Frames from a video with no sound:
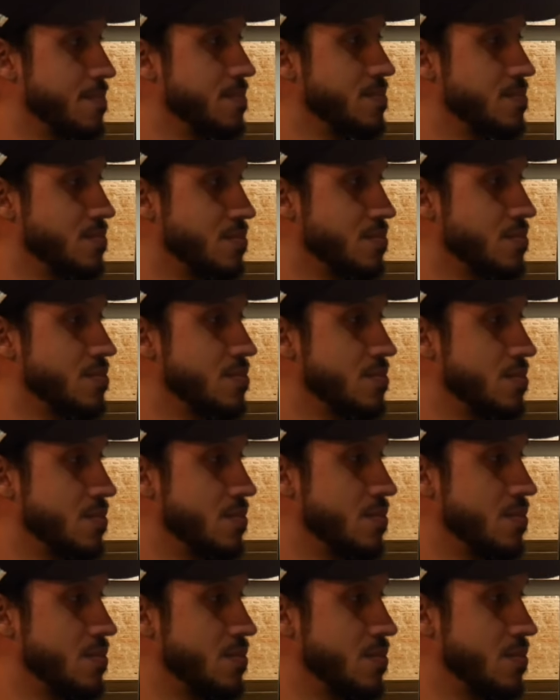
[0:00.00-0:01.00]

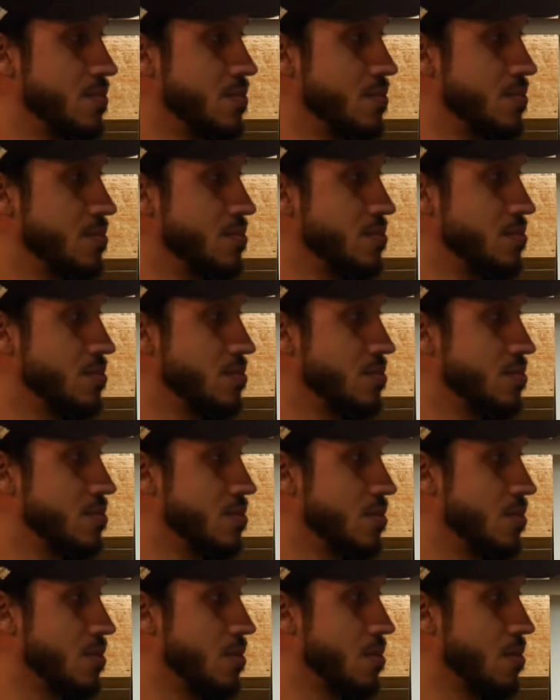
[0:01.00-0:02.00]

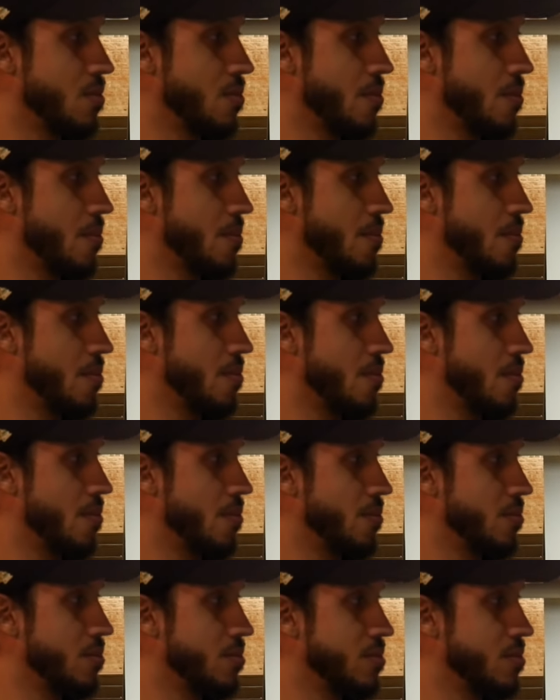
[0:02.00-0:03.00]

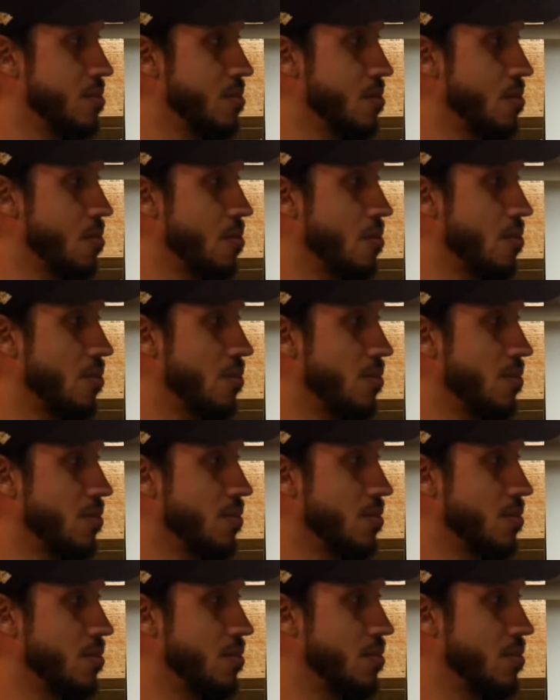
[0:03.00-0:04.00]
No words are spoken by the person on screen.